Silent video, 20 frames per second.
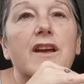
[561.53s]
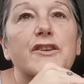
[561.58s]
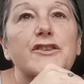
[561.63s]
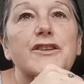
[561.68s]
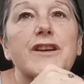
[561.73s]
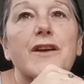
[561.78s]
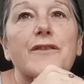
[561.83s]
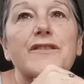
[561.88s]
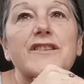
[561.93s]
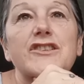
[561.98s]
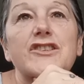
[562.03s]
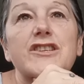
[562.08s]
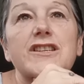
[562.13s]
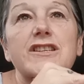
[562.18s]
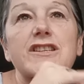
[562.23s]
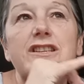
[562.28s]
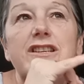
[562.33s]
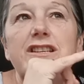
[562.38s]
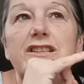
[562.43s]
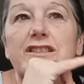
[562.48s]
Do you know, this
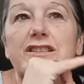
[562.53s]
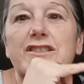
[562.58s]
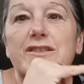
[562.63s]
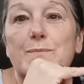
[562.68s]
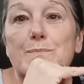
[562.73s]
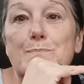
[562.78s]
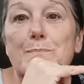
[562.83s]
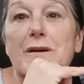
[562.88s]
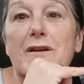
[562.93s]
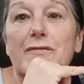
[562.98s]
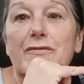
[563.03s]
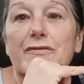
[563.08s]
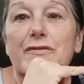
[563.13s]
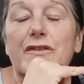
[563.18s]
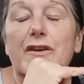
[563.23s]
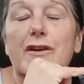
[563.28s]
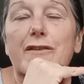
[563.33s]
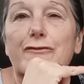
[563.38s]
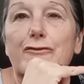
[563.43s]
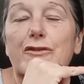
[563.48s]
this month
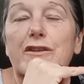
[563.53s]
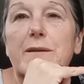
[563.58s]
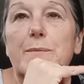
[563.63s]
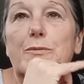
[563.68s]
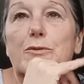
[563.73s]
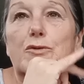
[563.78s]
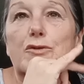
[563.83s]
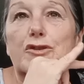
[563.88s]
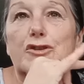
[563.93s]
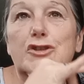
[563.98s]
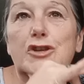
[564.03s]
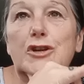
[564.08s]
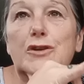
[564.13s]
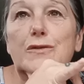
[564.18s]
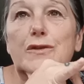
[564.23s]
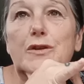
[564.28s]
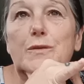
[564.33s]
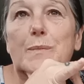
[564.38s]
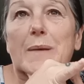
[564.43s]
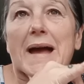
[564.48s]
I've already bought two
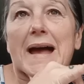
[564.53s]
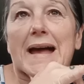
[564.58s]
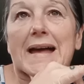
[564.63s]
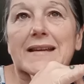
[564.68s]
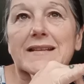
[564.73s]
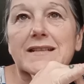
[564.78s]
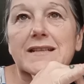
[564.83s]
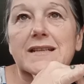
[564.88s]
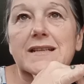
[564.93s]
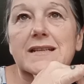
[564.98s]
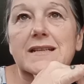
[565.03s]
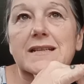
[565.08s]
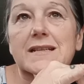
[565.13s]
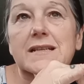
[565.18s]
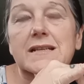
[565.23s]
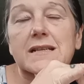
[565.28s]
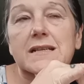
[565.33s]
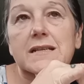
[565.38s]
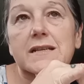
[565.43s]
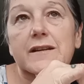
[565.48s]
new pans
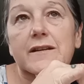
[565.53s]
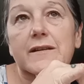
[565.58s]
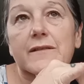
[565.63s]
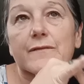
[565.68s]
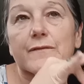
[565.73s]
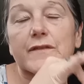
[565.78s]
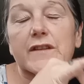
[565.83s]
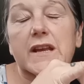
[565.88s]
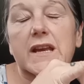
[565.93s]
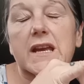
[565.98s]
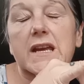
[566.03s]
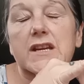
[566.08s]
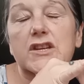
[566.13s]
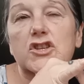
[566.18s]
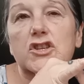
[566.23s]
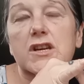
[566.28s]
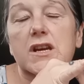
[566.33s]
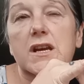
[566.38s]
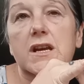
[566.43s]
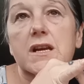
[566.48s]
for the
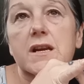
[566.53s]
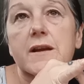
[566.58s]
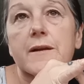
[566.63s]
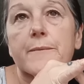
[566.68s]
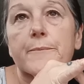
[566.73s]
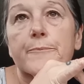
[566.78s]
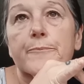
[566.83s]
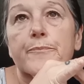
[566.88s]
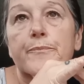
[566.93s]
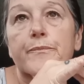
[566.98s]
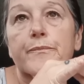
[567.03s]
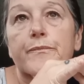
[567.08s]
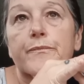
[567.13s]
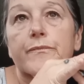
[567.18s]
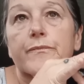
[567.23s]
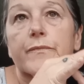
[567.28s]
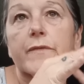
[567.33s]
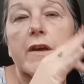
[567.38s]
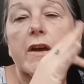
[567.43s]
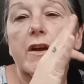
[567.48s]
kitchen,
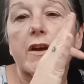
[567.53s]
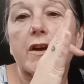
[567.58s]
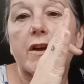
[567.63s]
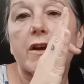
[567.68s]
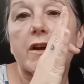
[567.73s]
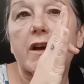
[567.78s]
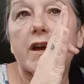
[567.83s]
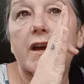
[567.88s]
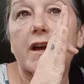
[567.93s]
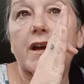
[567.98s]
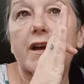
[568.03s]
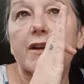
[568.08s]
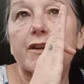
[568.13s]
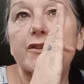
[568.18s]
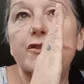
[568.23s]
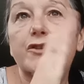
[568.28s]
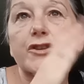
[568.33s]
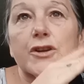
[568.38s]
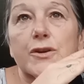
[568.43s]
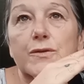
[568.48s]
uh,
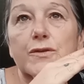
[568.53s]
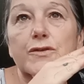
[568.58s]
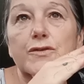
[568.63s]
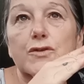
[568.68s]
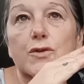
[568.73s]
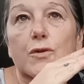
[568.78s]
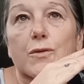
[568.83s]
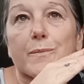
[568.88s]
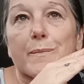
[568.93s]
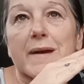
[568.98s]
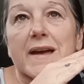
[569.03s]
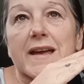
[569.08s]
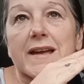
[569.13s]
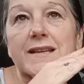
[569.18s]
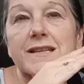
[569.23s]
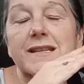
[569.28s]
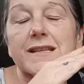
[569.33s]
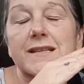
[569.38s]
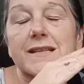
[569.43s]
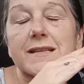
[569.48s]
two new dog
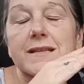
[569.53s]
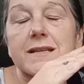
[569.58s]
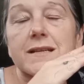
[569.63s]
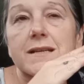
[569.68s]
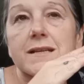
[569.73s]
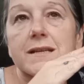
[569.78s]
beds,